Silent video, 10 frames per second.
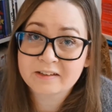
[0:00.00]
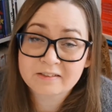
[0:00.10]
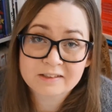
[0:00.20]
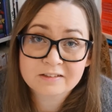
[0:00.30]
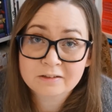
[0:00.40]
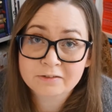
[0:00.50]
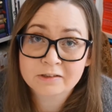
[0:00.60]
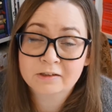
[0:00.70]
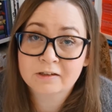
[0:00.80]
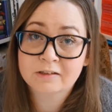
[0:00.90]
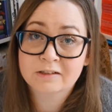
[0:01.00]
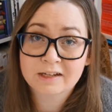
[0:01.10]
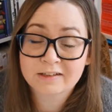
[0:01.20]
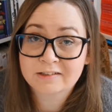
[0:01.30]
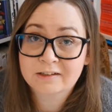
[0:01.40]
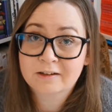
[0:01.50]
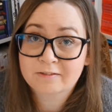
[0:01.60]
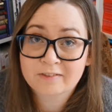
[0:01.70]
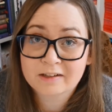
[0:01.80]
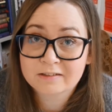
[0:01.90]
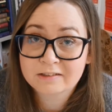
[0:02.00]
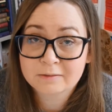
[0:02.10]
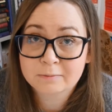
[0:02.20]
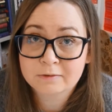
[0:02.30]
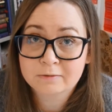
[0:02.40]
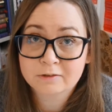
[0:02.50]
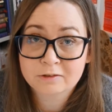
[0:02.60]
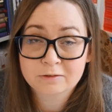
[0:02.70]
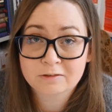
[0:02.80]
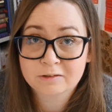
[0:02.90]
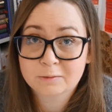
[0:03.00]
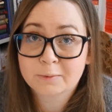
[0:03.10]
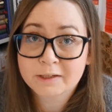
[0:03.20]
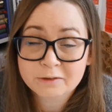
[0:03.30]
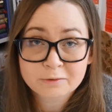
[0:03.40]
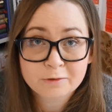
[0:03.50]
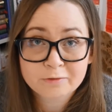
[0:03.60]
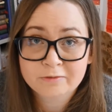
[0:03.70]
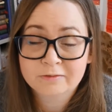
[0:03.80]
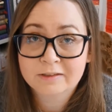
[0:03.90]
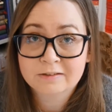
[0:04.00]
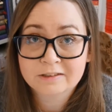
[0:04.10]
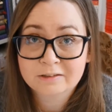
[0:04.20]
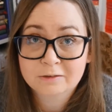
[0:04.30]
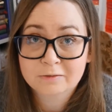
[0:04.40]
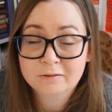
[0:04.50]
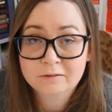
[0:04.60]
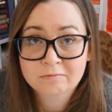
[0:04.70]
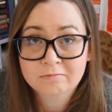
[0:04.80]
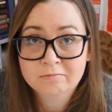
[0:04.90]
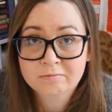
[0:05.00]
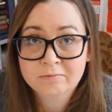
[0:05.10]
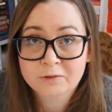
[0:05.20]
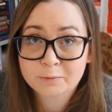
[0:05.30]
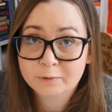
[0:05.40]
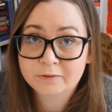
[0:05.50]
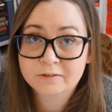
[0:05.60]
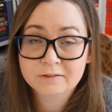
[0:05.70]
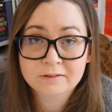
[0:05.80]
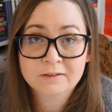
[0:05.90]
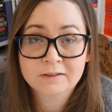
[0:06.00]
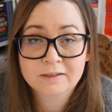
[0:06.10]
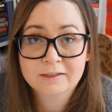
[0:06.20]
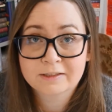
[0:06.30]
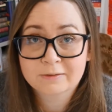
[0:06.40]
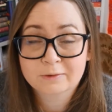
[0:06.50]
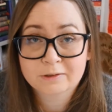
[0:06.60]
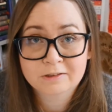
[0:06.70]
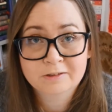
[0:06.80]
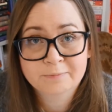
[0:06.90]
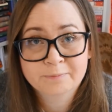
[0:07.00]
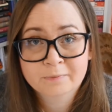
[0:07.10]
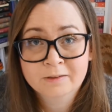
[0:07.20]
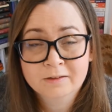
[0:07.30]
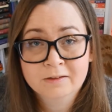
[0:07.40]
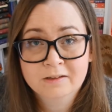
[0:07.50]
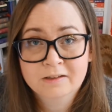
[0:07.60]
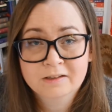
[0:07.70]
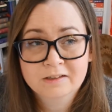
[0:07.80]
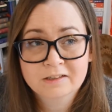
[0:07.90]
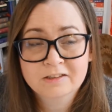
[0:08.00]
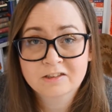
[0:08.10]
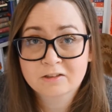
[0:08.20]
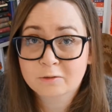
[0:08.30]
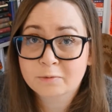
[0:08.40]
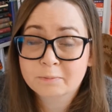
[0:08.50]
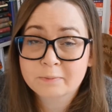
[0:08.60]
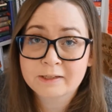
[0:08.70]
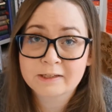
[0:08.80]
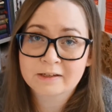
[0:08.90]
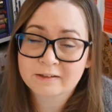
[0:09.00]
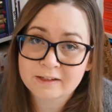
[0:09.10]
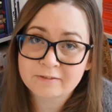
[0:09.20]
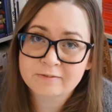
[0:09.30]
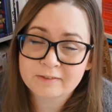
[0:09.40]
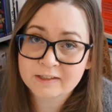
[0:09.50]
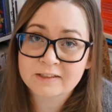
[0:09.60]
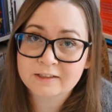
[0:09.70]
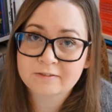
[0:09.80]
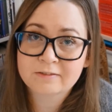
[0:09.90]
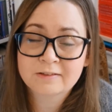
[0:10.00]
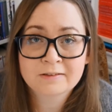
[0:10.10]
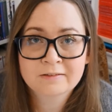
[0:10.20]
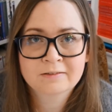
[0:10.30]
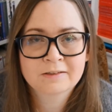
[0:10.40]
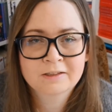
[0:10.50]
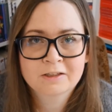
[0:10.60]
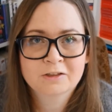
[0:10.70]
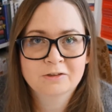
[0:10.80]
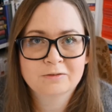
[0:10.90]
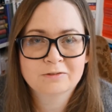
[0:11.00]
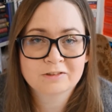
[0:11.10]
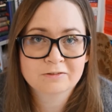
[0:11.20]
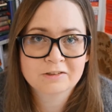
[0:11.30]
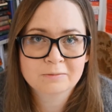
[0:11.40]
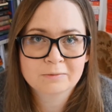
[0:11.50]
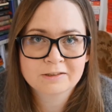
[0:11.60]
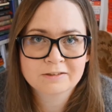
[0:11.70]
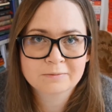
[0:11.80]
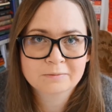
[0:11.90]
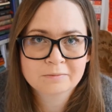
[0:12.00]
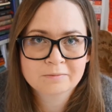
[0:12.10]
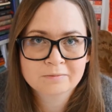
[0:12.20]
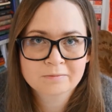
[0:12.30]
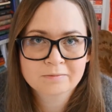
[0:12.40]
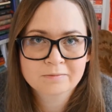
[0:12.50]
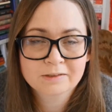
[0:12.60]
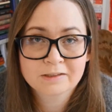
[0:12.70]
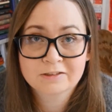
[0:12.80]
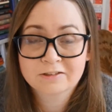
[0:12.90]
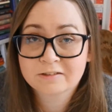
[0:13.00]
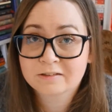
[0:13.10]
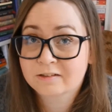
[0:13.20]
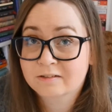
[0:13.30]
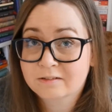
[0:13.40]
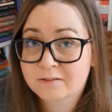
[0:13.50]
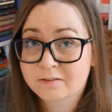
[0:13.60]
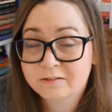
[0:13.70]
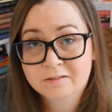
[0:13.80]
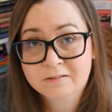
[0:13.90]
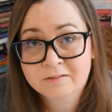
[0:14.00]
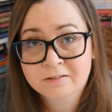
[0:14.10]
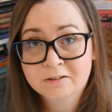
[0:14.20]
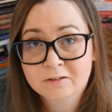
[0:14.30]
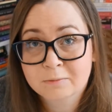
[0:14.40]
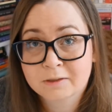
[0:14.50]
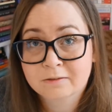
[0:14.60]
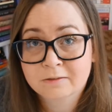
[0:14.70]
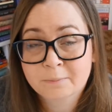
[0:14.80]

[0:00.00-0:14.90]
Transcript: this hunting gun as a phallus symbol was used way too often in this novel, to be honest. It stopped being an effective use of symbolism. It just got comical.